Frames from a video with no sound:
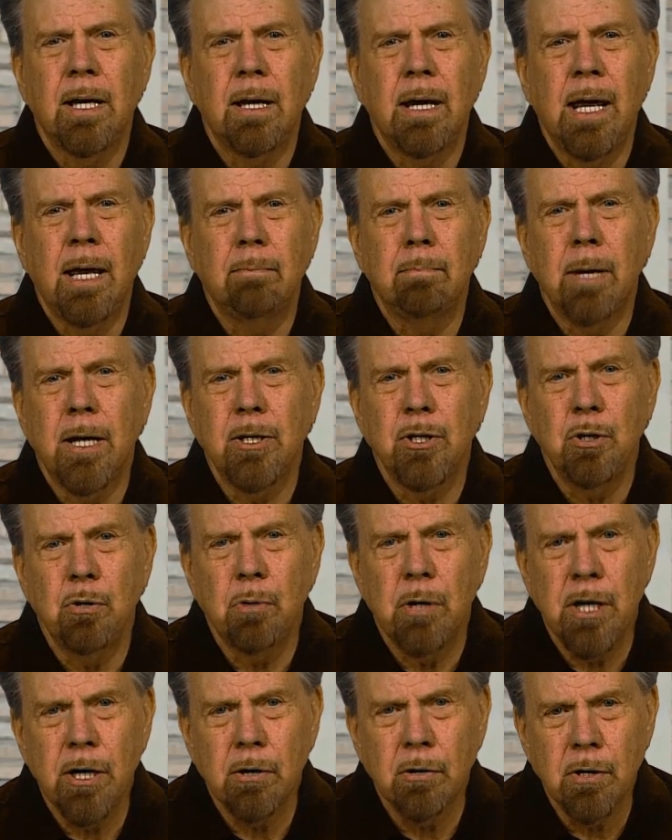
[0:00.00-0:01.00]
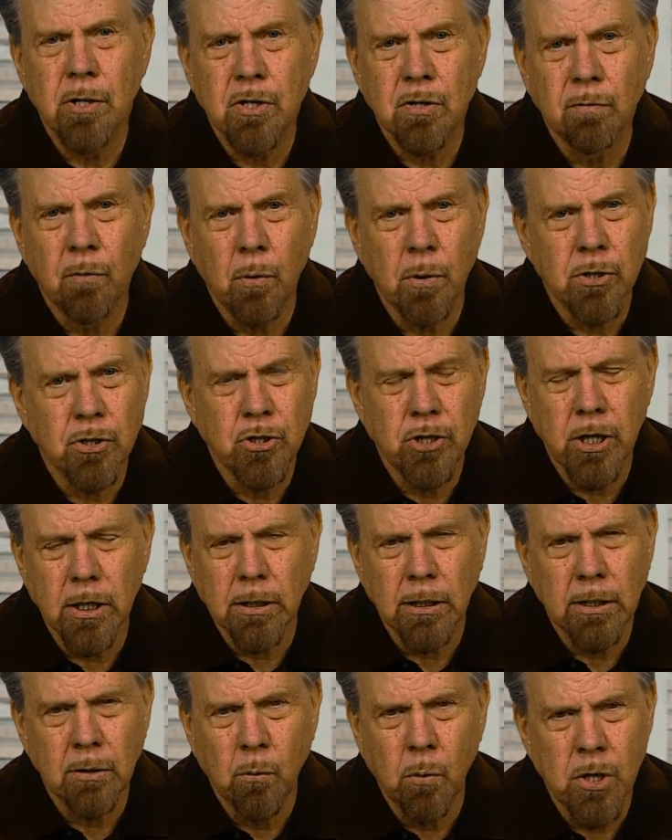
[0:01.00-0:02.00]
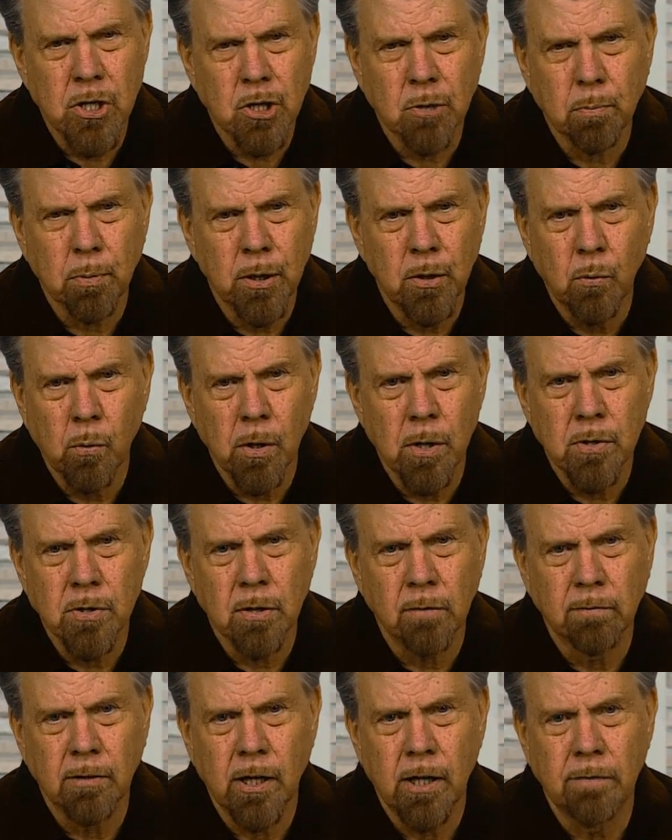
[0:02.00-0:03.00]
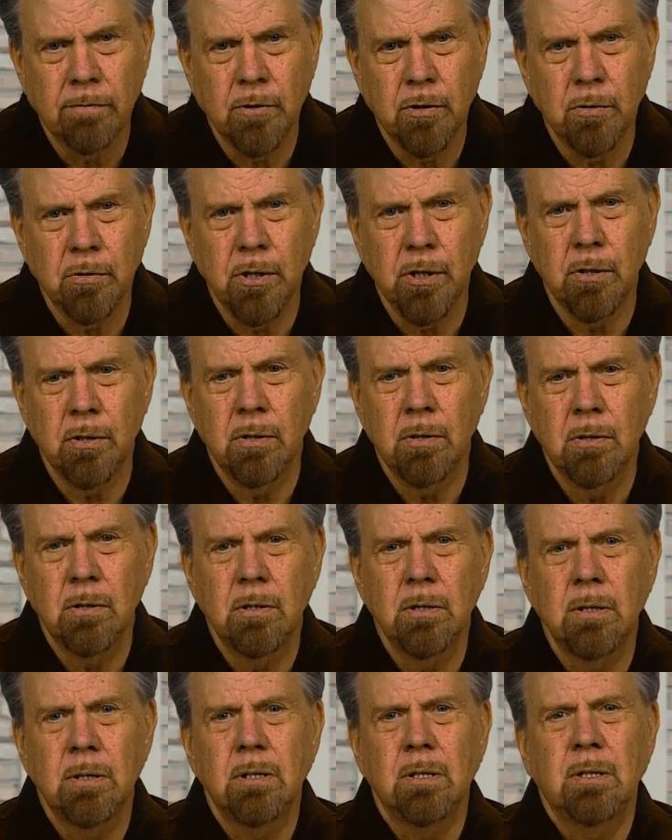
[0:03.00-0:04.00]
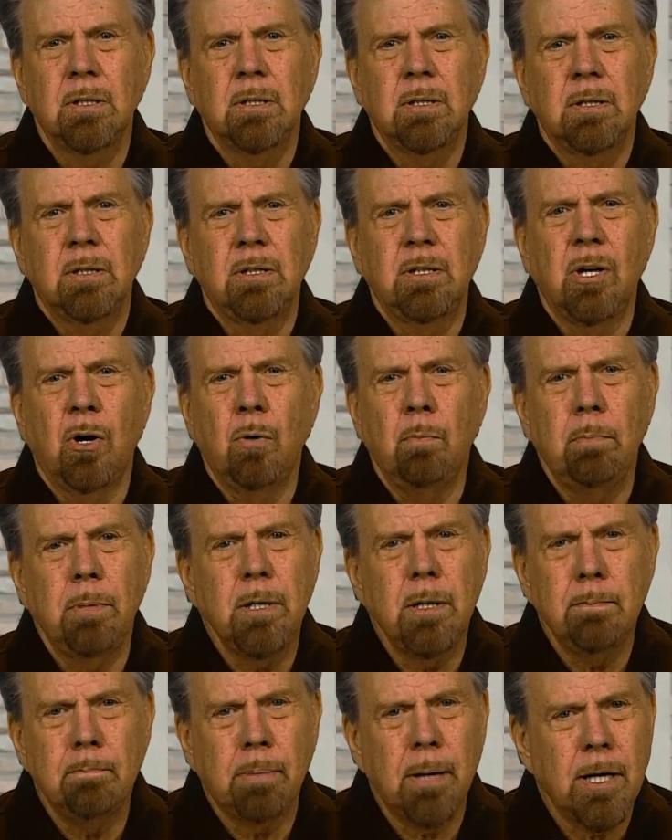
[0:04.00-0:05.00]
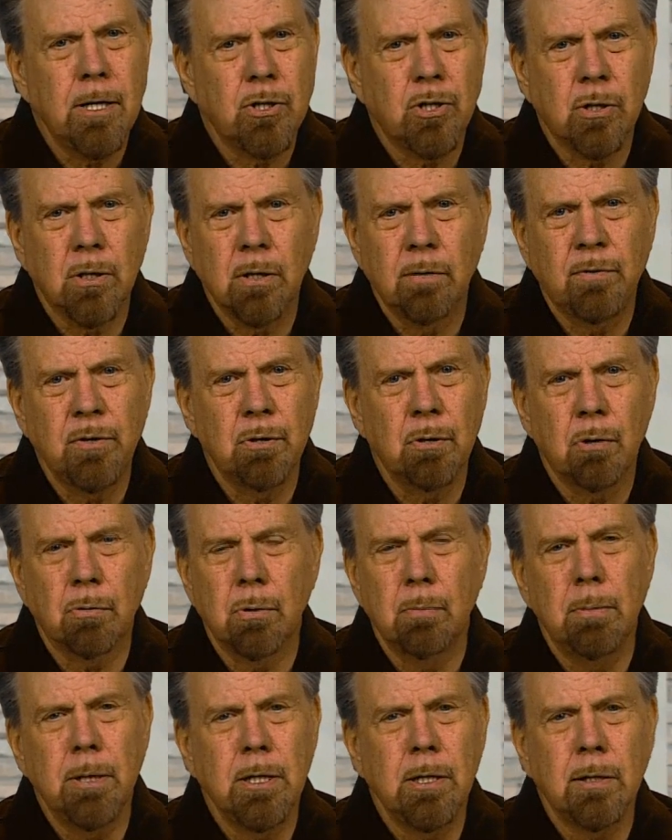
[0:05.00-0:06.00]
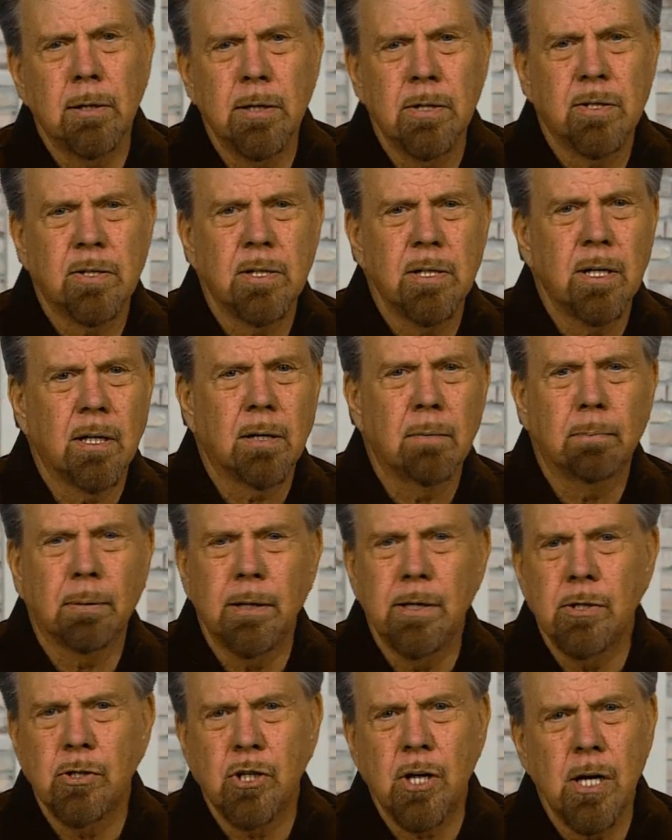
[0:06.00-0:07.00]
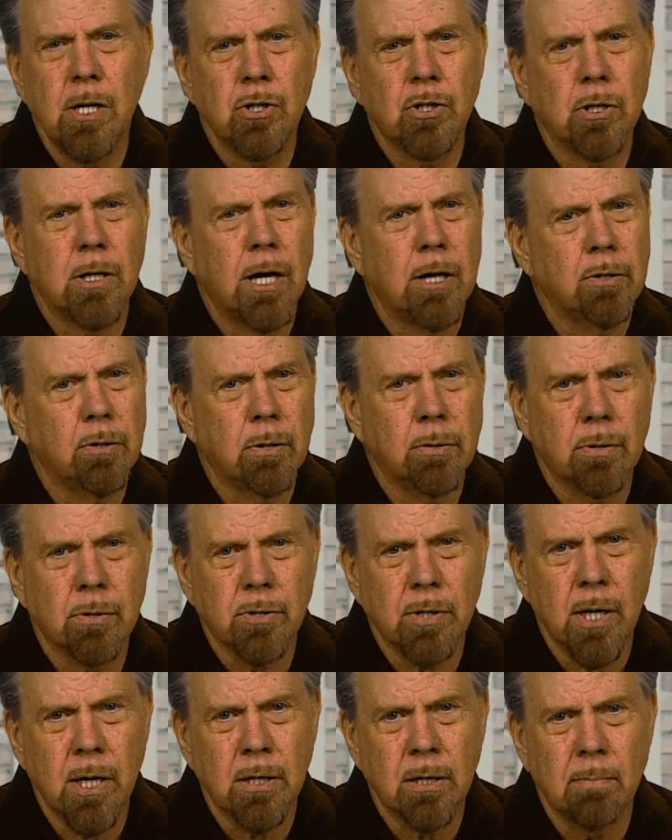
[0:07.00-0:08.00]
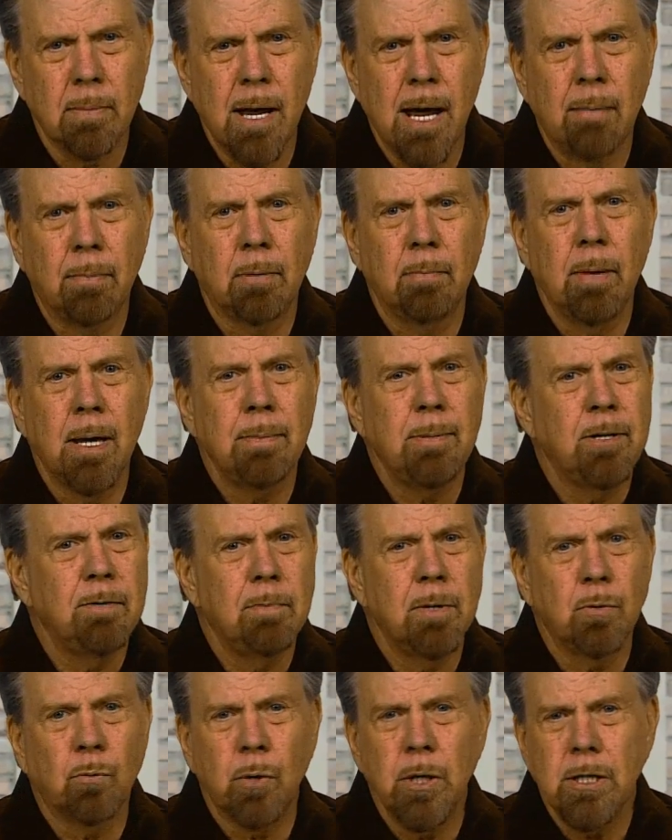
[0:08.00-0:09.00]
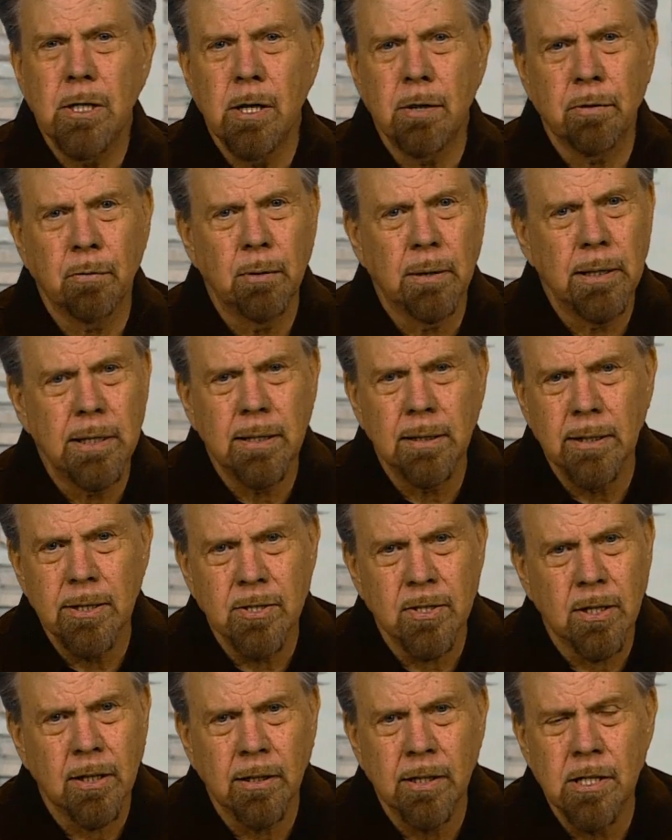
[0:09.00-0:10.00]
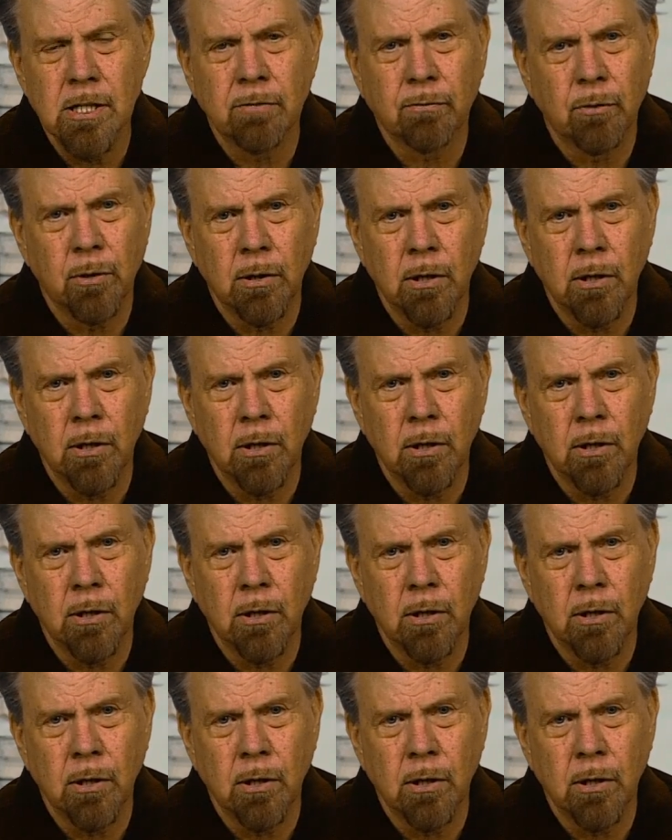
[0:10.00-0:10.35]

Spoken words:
and may you hear His voice gently whispering words of love to you. Don't be impatient if you don't immediately see a complete change in how you understand the Bible. Maybe you've been reading it through a legalistic lens for a